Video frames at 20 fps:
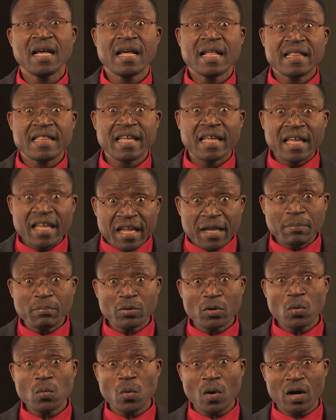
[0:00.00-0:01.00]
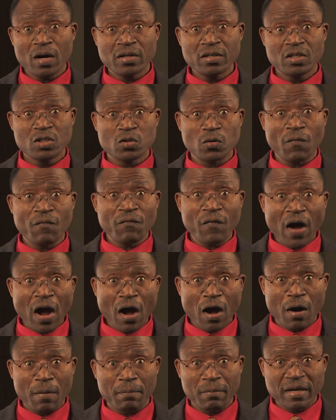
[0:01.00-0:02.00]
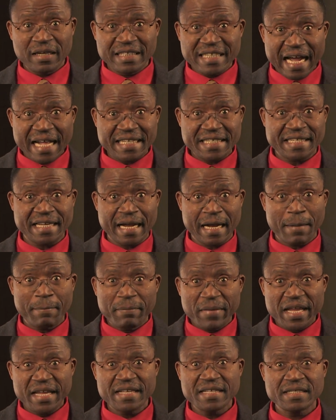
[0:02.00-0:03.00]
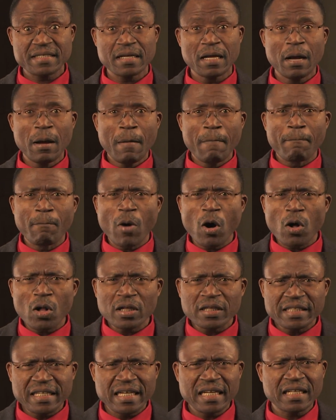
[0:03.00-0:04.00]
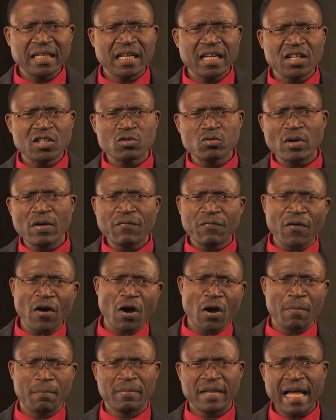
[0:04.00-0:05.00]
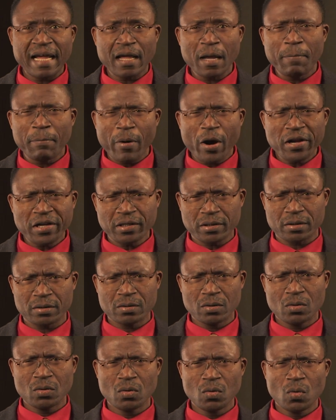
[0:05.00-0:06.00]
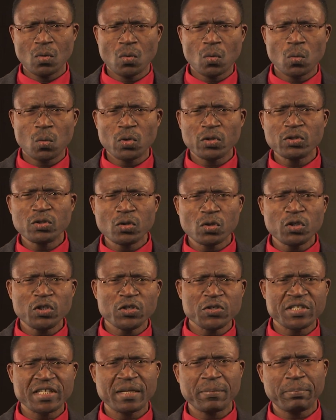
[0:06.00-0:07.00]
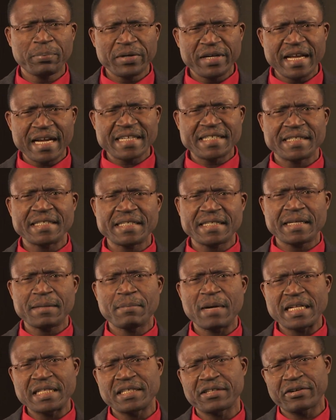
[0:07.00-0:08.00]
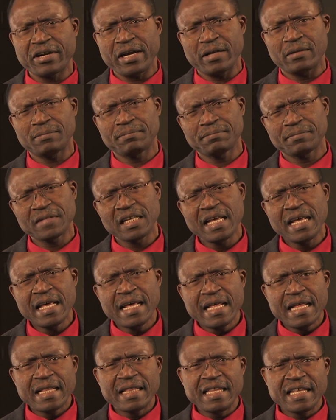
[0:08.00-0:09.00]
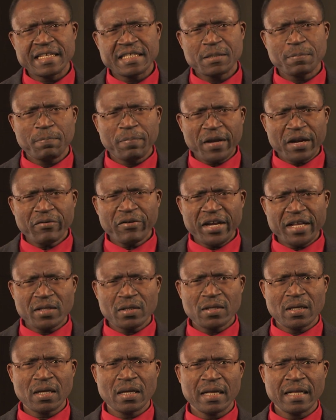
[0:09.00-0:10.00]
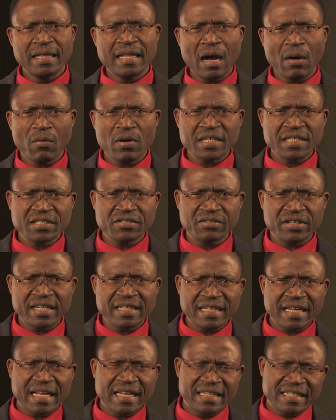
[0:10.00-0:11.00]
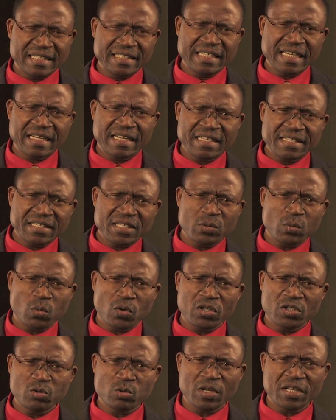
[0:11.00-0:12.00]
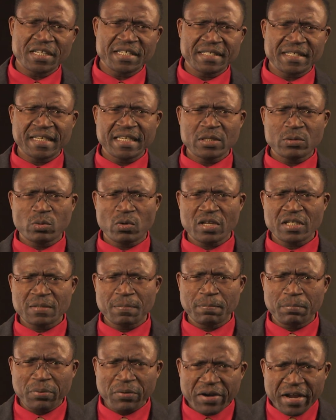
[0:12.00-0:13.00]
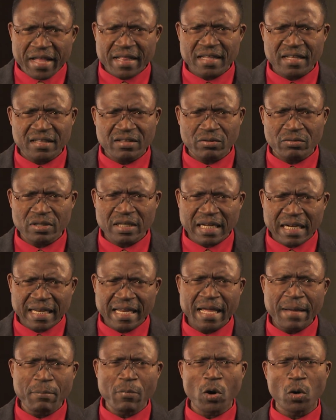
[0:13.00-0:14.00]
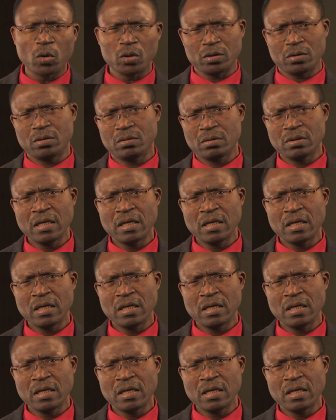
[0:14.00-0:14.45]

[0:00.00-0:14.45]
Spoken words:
The Hebrew word to form, yatsa, means molding into a form, like a potter will do using pre-existing material. The spirit that was created in Genesis 1:26 was breathed into the clay mold,